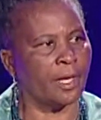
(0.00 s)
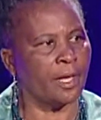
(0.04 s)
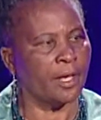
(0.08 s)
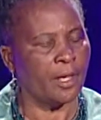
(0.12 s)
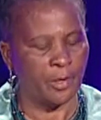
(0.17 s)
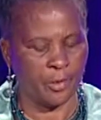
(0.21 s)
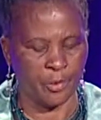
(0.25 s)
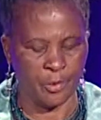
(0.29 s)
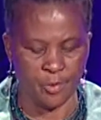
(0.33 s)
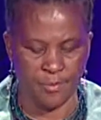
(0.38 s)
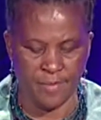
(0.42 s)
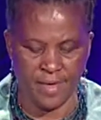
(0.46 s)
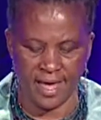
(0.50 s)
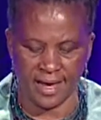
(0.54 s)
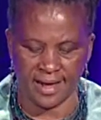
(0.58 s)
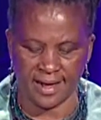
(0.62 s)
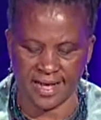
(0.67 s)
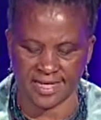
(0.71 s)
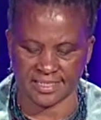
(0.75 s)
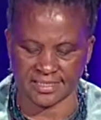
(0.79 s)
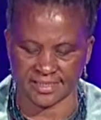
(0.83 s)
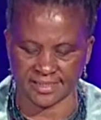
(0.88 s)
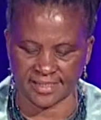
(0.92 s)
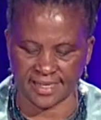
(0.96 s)
You make
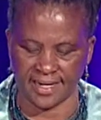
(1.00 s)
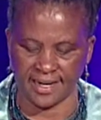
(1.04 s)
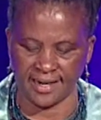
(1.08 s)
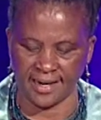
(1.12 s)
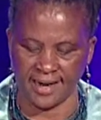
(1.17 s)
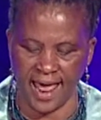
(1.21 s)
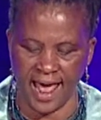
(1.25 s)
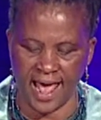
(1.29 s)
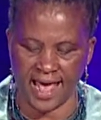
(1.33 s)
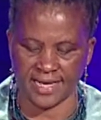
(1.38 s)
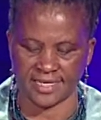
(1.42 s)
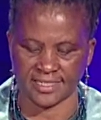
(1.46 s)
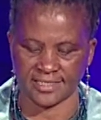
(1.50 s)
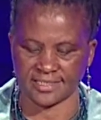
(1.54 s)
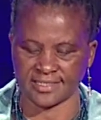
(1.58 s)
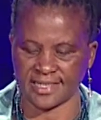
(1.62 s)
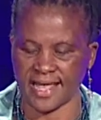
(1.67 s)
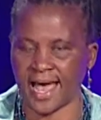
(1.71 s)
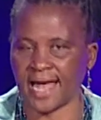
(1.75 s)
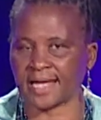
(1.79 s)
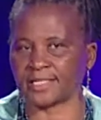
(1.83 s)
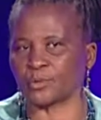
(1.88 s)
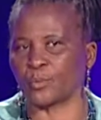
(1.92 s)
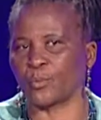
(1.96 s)
us realize
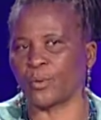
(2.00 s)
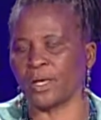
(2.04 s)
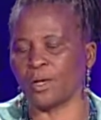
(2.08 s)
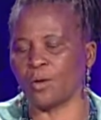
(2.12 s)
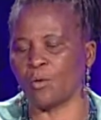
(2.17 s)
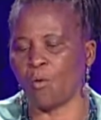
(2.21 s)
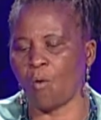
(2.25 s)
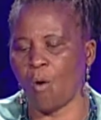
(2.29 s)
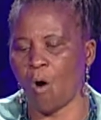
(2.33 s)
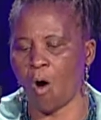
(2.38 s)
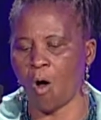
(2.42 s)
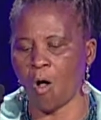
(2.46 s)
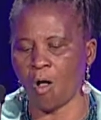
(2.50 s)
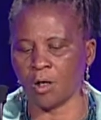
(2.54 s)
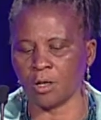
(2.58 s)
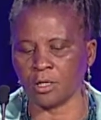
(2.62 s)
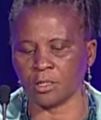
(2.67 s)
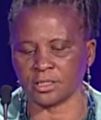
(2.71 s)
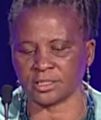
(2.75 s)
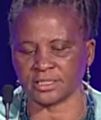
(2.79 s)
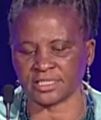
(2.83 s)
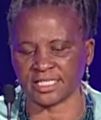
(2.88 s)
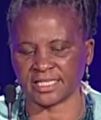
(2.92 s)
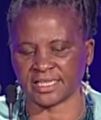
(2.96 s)
that we
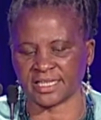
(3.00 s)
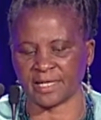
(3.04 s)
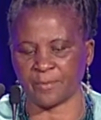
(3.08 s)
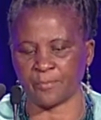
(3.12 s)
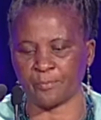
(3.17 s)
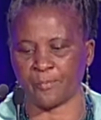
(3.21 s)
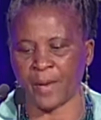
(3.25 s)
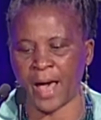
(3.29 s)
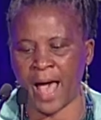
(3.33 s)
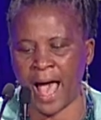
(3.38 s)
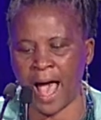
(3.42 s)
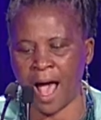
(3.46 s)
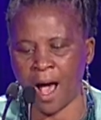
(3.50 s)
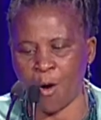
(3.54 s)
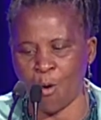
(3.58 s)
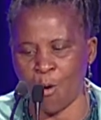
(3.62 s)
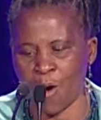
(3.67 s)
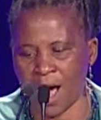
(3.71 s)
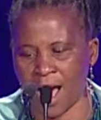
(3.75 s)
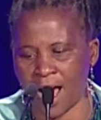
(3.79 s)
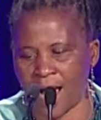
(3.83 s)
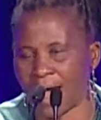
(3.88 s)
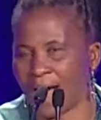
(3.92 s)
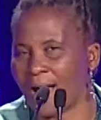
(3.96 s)
hold the
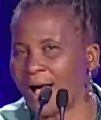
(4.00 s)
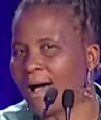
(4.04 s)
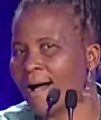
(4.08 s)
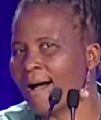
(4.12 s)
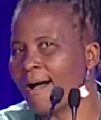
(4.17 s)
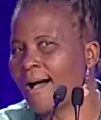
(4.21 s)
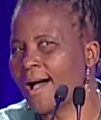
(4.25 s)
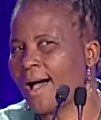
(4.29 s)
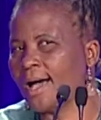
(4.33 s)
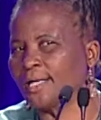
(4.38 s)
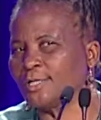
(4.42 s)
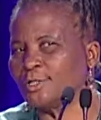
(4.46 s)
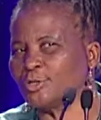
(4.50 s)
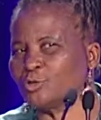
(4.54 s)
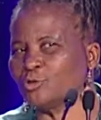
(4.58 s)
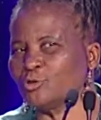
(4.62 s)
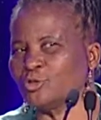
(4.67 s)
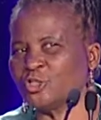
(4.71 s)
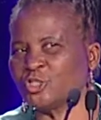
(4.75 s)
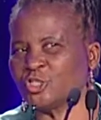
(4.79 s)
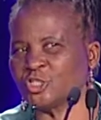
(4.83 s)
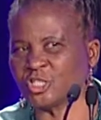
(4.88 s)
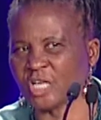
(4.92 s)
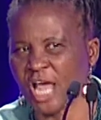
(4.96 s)
power to
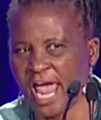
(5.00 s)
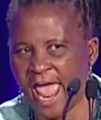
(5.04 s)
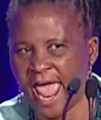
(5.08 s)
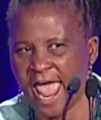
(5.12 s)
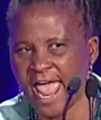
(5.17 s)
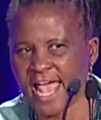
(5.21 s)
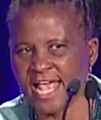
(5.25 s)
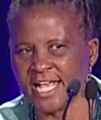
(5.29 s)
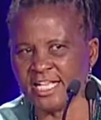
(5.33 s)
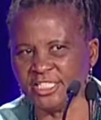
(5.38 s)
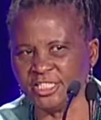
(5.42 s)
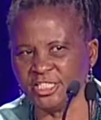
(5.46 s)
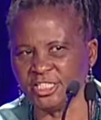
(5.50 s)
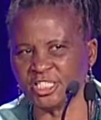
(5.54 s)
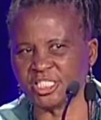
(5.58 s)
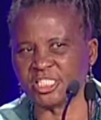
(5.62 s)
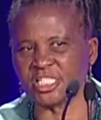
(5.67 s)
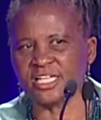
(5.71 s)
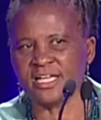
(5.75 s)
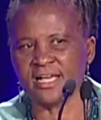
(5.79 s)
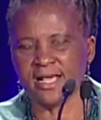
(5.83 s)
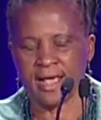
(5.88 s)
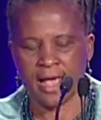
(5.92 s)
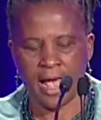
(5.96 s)

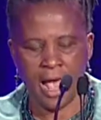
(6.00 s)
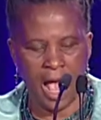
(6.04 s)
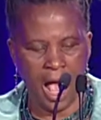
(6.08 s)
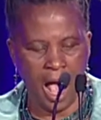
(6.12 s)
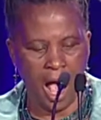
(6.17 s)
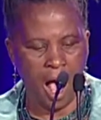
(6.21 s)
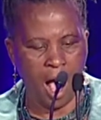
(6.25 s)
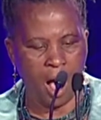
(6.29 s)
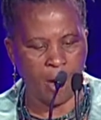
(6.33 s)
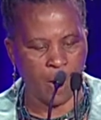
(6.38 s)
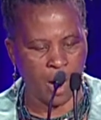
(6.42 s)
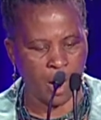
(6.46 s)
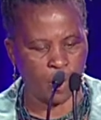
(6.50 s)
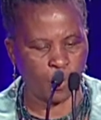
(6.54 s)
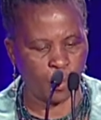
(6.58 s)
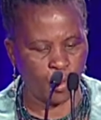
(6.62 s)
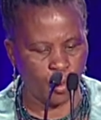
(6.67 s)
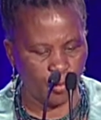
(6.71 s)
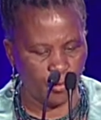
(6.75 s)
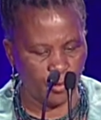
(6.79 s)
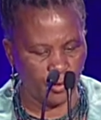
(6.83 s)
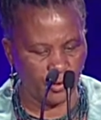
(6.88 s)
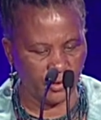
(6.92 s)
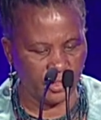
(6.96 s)
change our
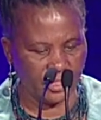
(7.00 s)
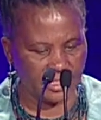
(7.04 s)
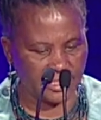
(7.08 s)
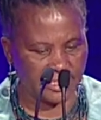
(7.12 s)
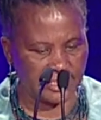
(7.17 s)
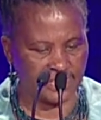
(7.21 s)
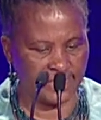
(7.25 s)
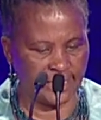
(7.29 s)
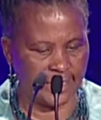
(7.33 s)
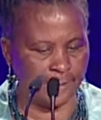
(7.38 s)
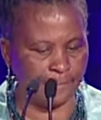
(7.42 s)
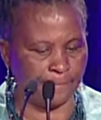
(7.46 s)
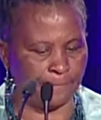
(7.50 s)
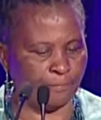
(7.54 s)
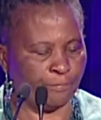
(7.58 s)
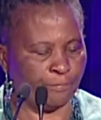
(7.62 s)
community.